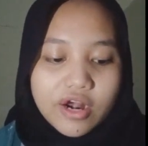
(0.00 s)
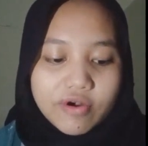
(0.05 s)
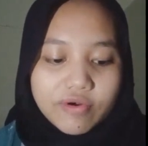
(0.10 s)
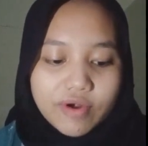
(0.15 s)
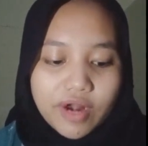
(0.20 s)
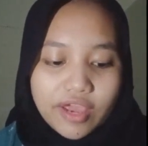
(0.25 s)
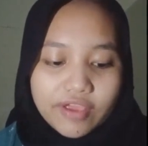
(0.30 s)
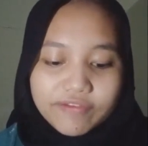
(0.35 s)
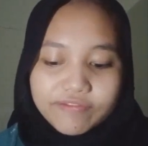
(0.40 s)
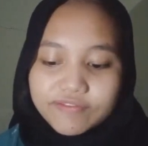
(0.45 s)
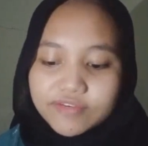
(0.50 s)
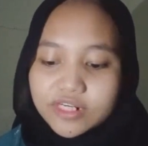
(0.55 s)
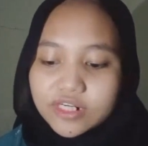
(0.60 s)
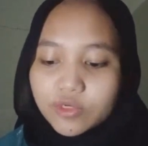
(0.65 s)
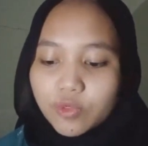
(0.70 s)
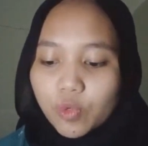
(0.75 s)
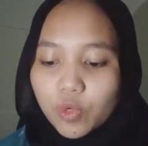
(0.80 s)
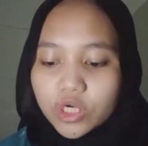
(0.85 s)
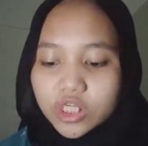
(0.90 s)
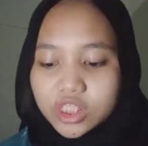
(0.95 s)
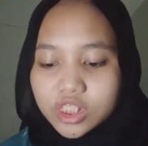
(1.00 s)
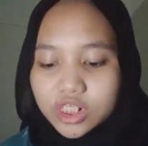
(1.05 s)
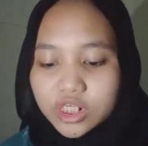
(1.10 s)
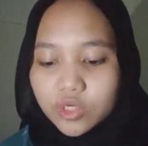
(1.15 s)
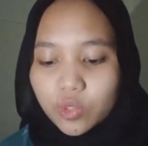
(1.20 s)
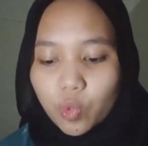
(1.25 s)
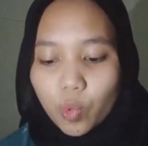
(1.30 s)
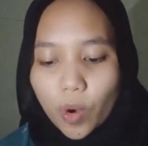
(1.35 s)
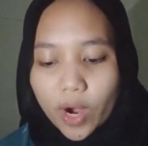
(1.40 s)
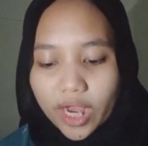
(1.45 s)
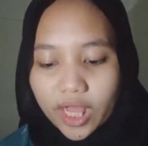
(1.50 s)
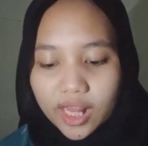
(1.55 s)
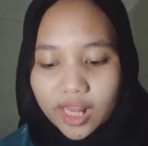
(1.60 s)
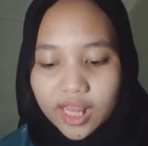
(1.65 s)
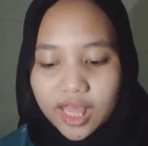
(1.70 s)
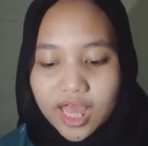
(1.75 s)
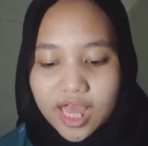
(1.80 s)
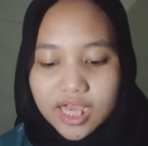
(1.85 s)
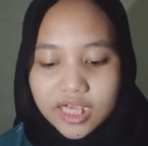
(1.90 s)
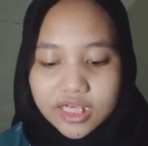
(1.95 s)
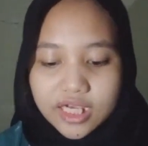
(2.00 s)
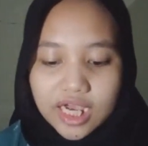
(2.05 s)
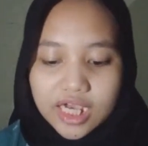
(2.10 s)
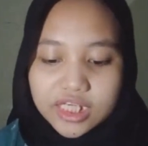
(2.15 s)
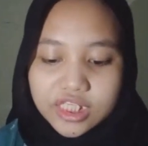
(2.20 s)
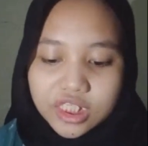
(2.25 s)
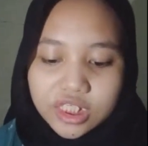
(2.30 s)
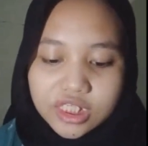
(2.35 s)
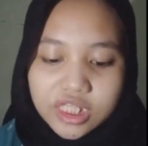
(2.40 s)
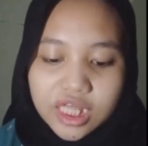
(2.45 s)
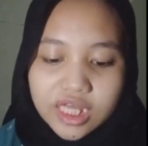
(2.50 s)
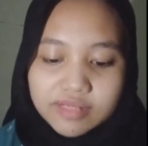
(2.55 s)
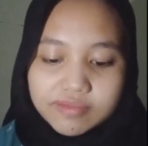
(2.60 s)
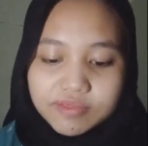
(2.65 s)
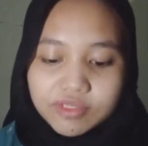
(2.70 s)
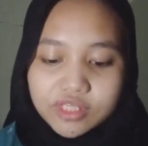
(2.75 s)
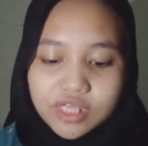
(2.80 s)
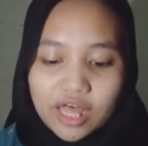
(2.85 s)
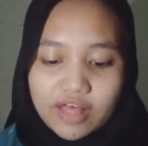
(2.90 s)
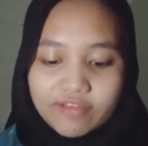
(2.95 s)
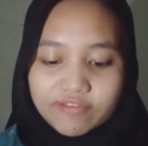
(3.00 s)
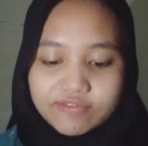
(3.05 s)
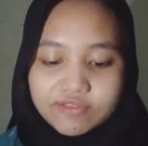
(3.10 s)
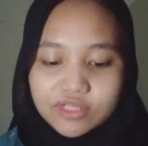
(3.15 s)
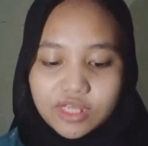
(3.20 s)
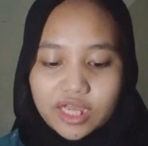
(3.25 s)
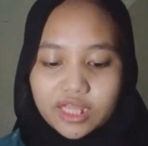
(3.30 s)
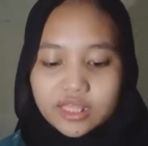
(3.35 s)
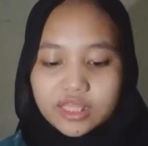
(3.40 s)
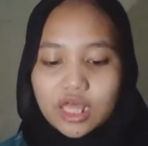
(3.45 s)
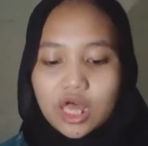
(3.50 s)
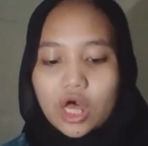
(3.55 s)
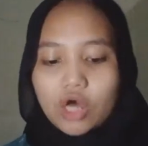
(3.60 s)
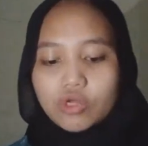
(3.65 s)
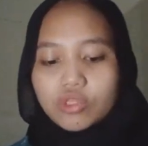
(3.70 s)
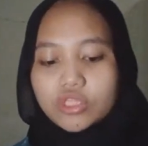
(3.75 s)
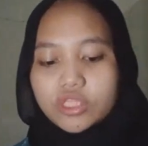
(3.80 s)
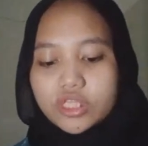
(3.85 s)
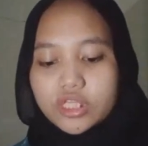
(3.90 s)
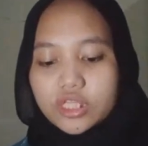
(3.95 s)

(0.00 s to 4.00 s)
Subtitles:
river water while Kancil himself set out